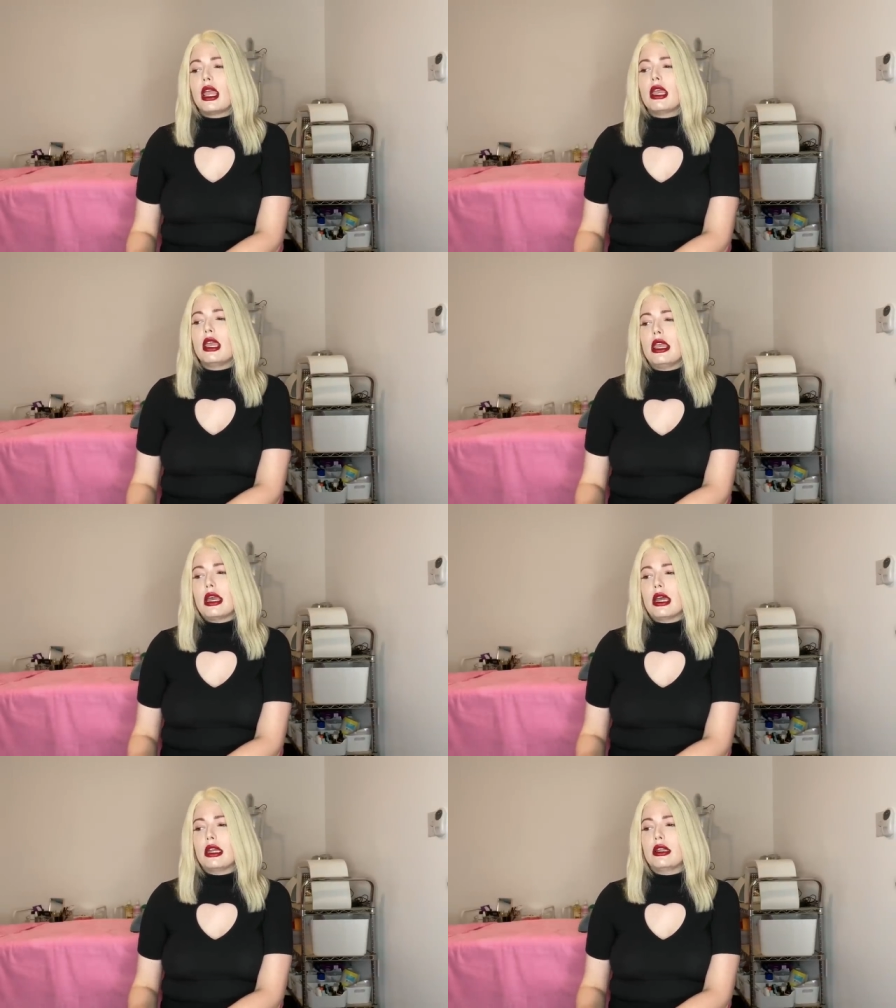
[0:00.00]

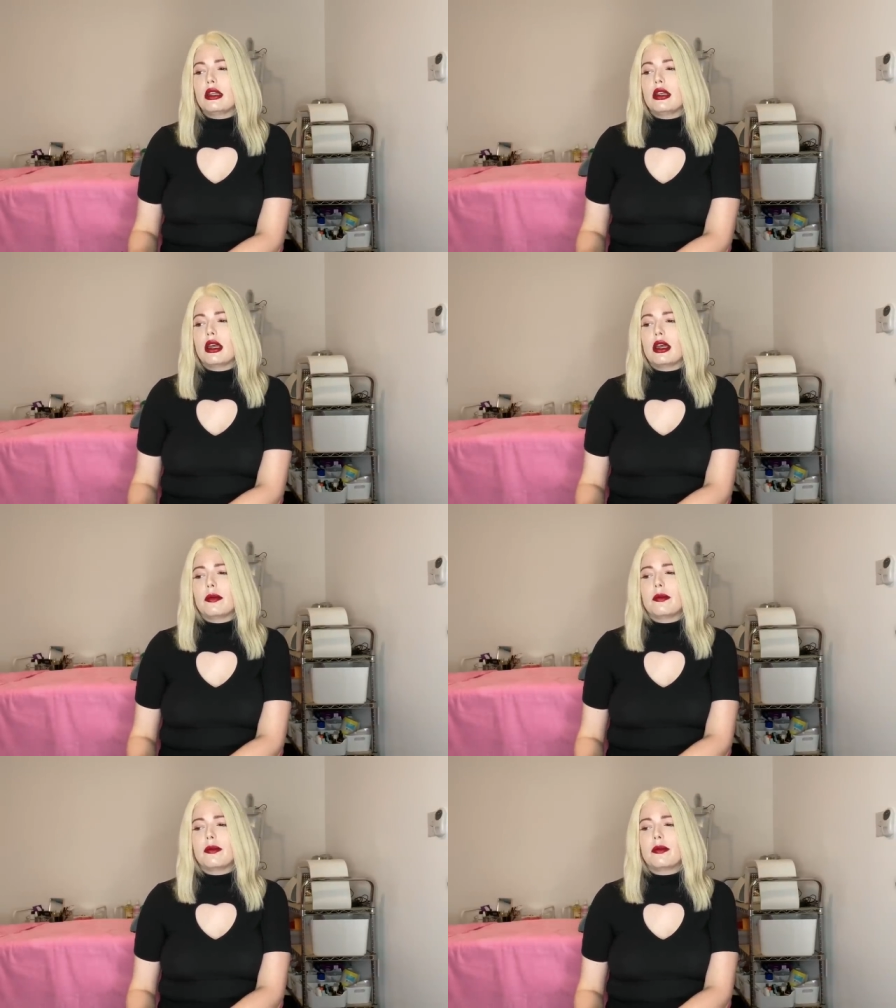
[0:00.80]
and um,
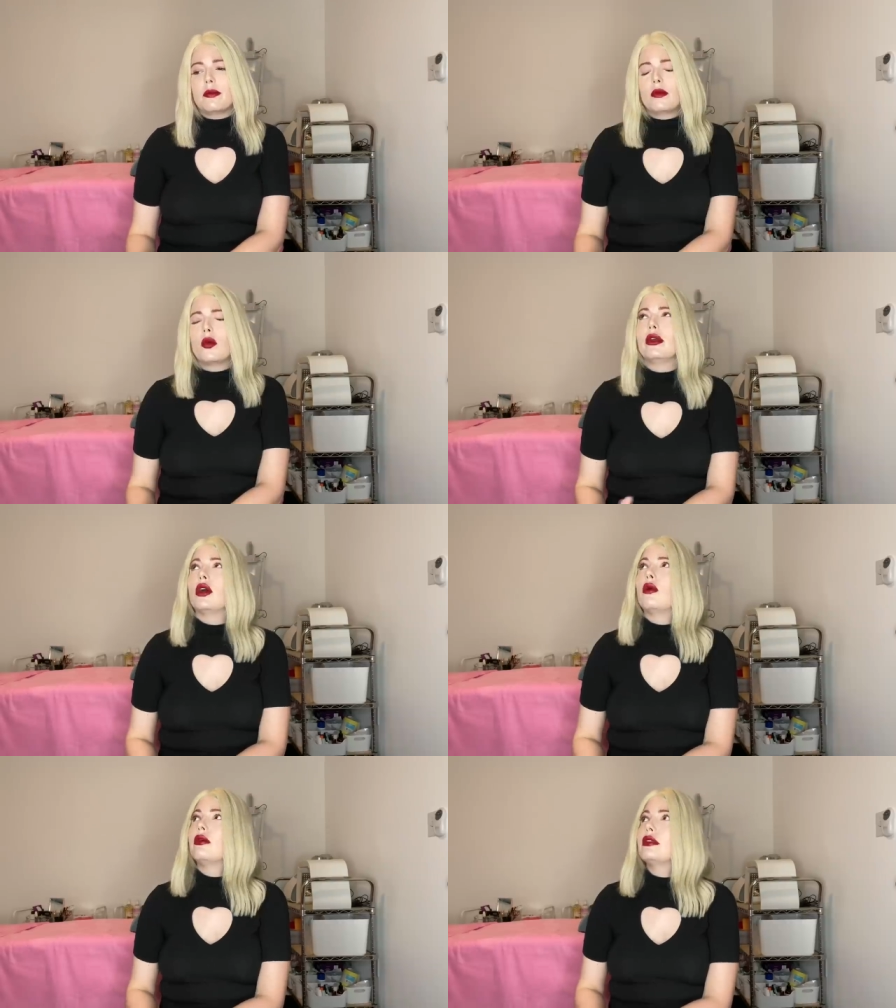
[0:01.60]
oh my god,
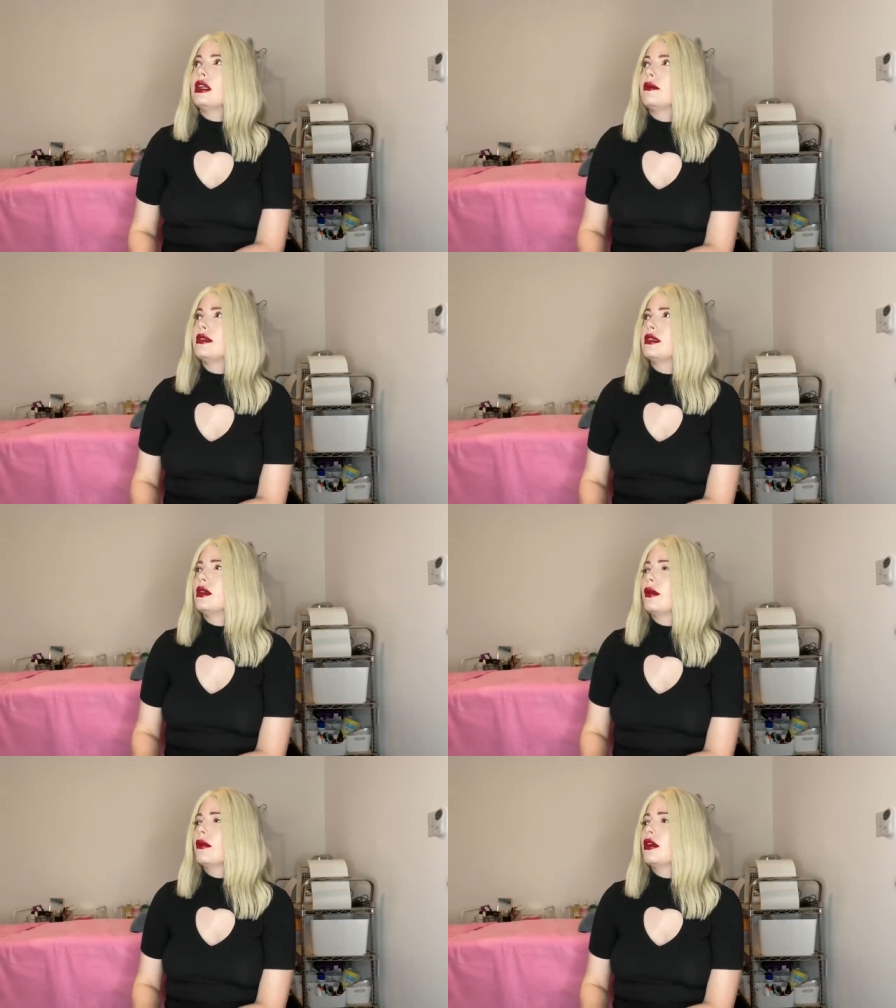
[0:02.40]
what were the name of the
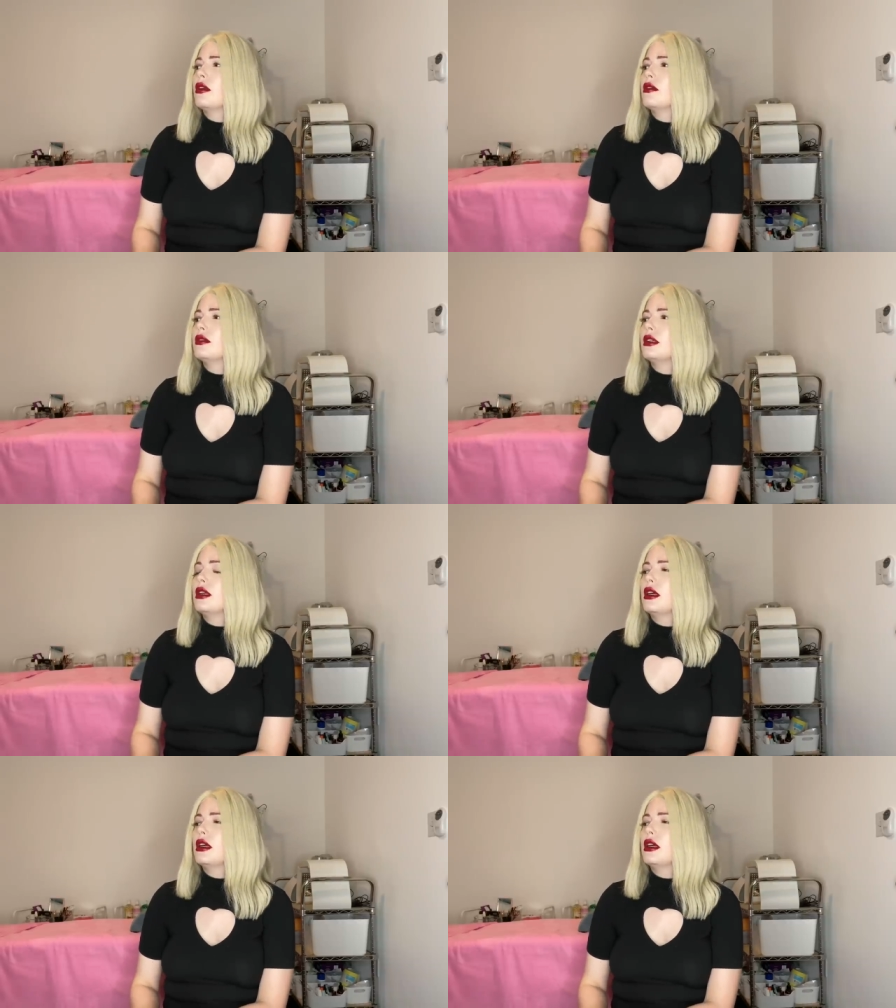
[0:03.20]
sleeping pillows?